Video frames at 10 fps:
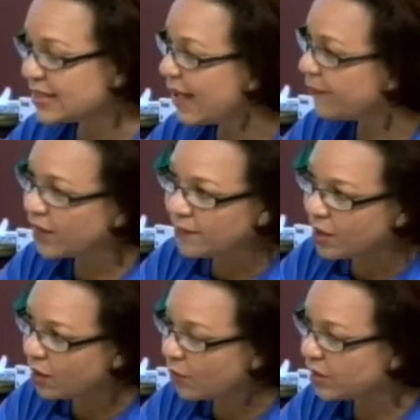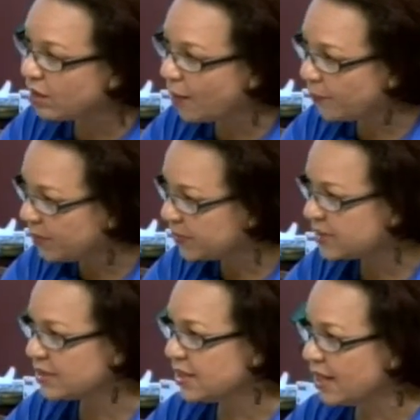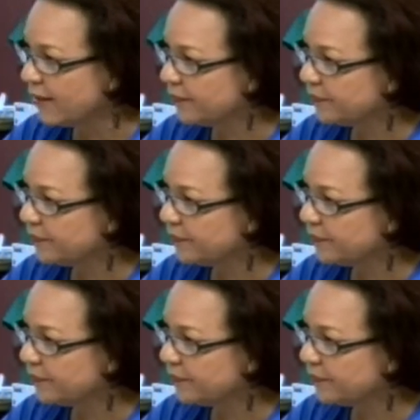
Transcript: happening among our young people today?